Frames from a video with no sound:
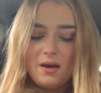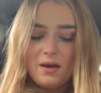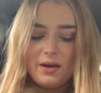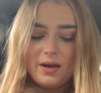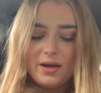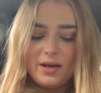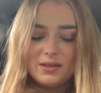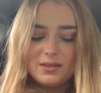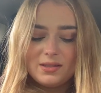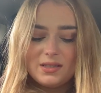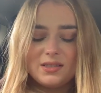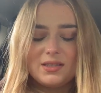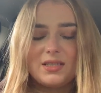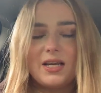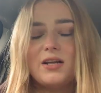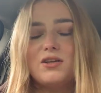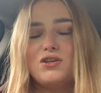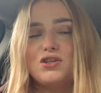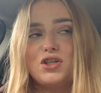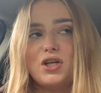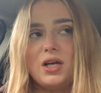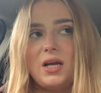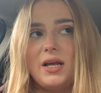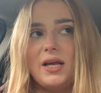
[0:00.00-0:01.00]
it's
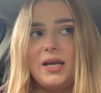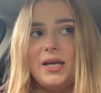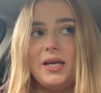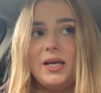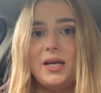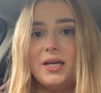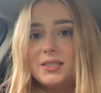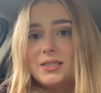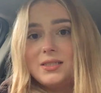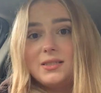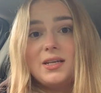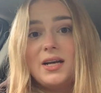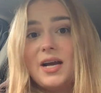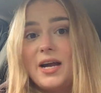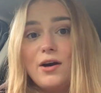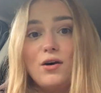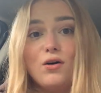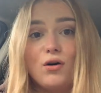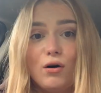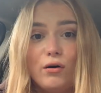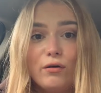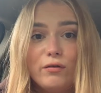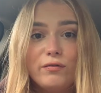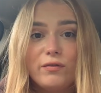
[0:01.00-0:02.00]
essentially a day
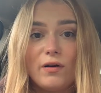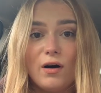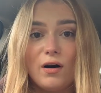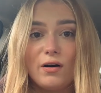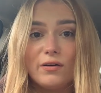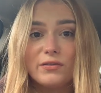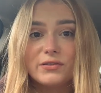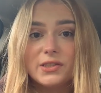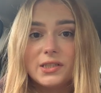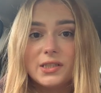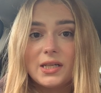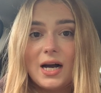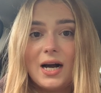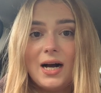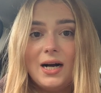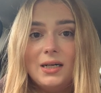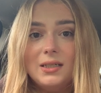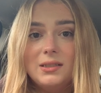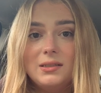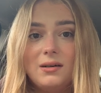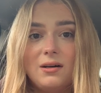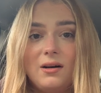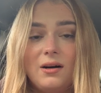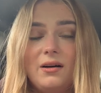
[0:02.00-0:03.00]
off after that
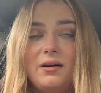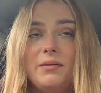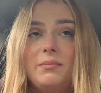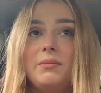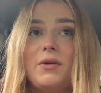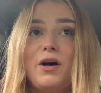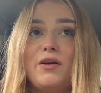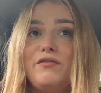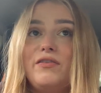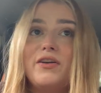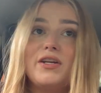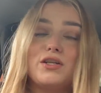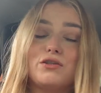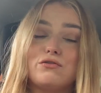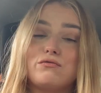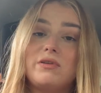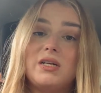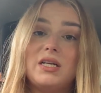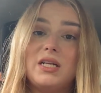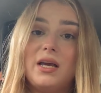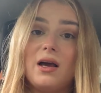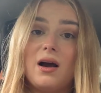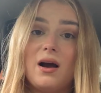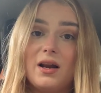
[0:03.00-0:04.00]
um, I finish
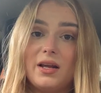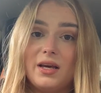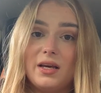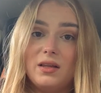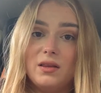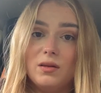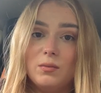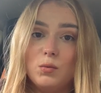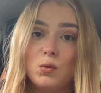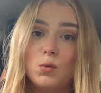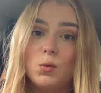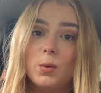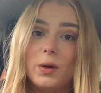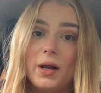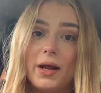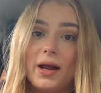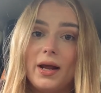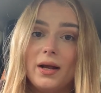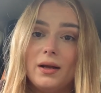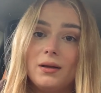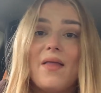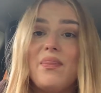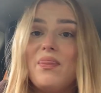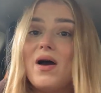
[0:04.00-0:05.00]
really early in the
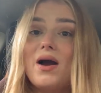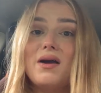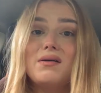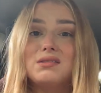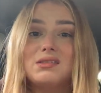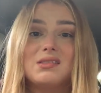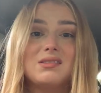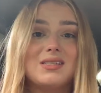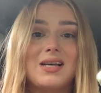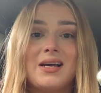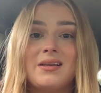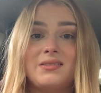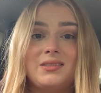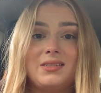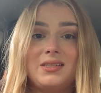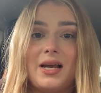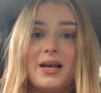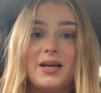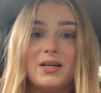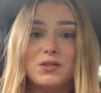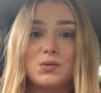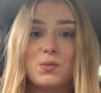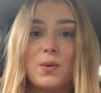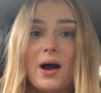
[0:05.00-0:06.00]
morning and that is a
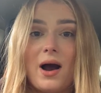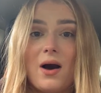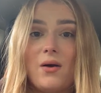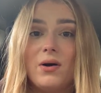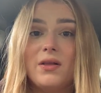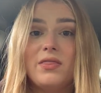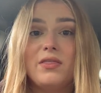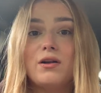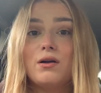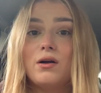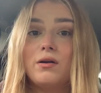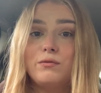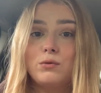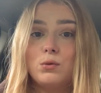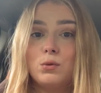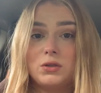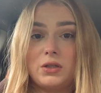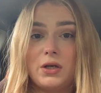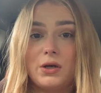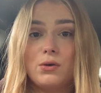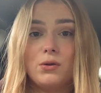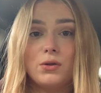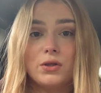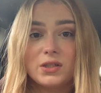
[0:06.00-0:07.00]
Saturday as well and then I've
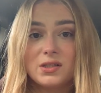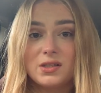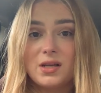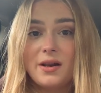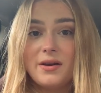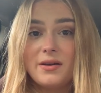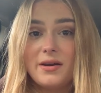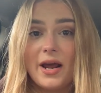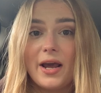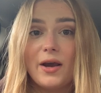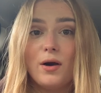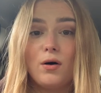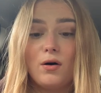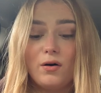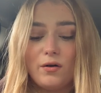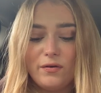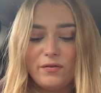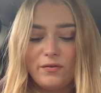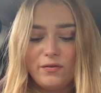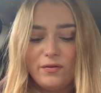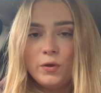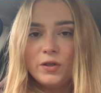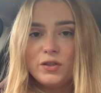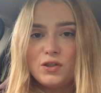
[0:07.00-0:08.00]
also got the Sunday
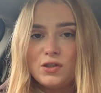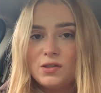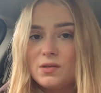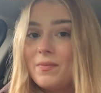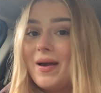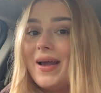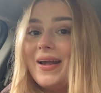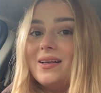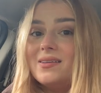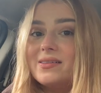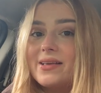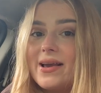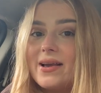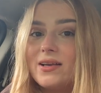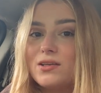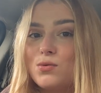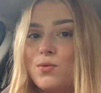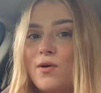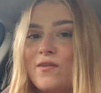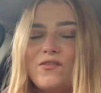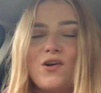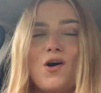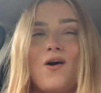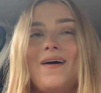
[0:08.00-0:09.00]
off which is amazing so
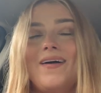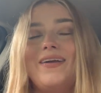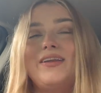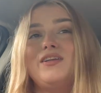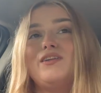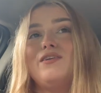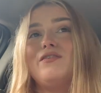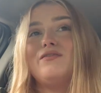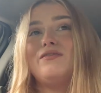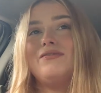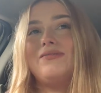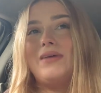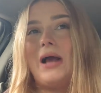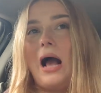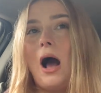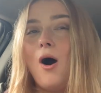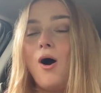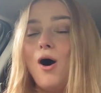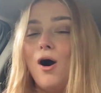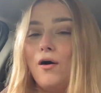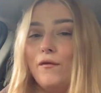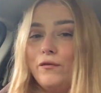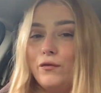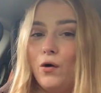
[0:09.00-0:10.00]
I've kind of
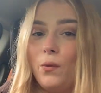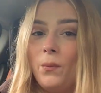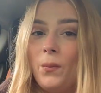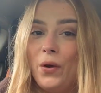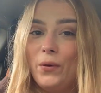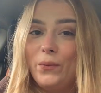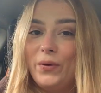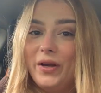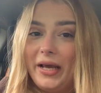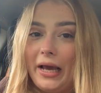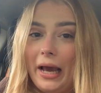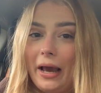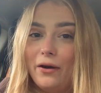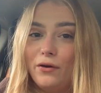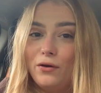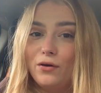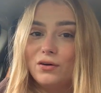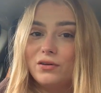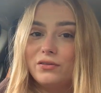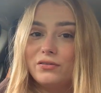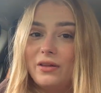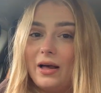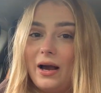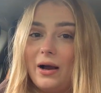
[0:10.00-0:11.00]
half got my weekend
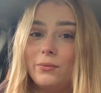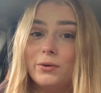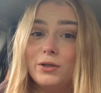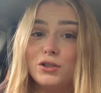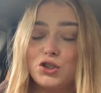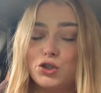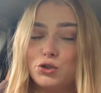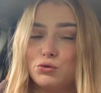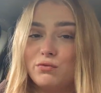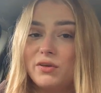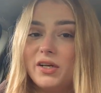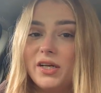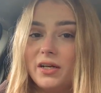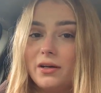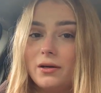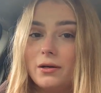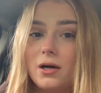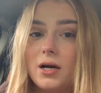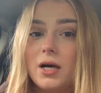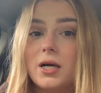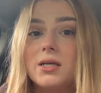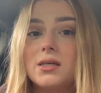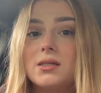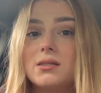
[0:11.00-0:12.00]
off there which is really
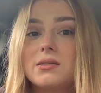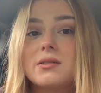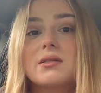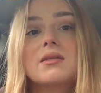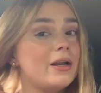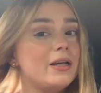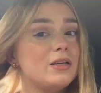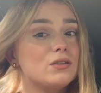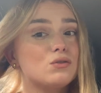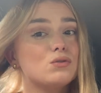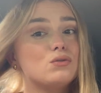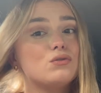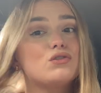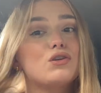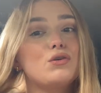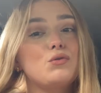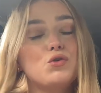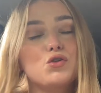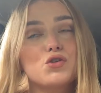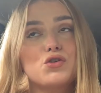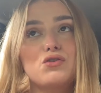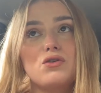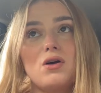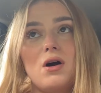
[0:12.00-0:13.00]
nice and it's also
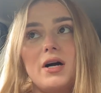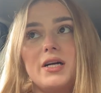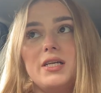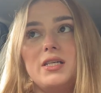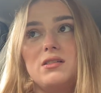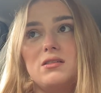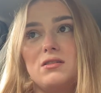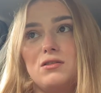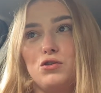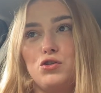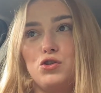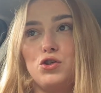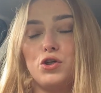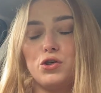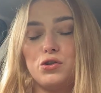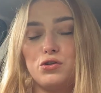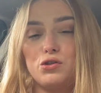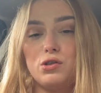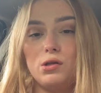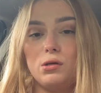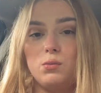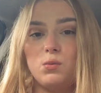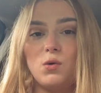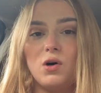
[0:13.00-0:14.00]
just nice to just
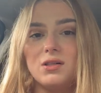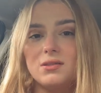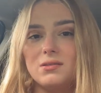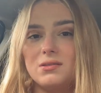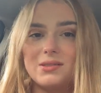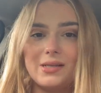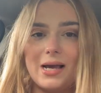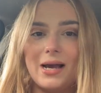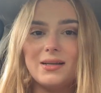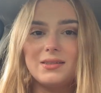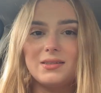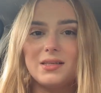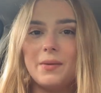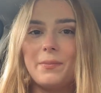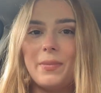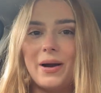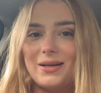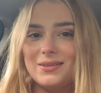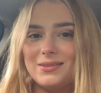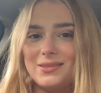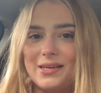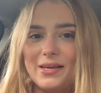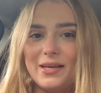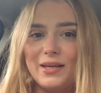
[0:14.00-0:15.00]
do one sector
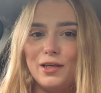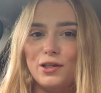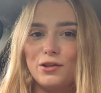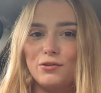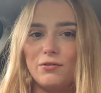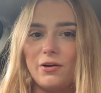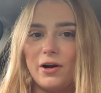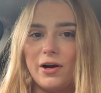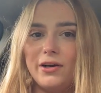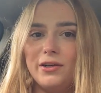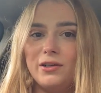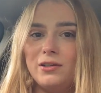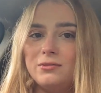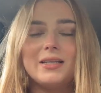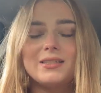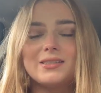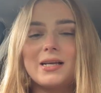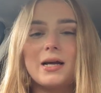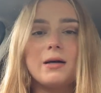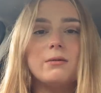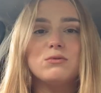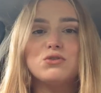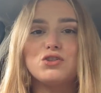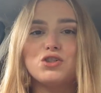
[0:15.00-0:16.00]
back to Heathrow it
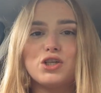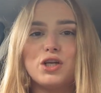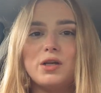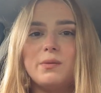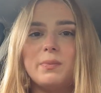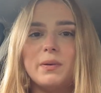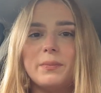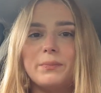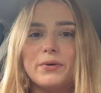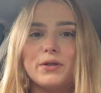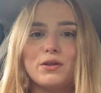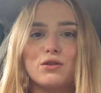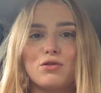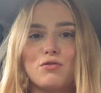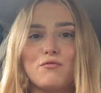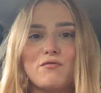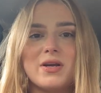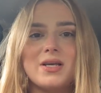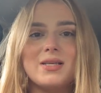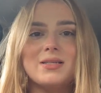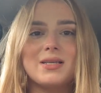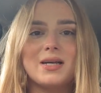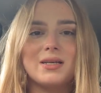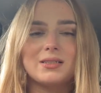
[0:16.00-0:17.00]
sounds stupid but
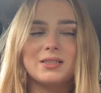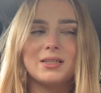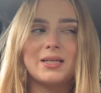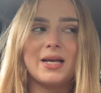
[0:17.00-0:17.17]
three sector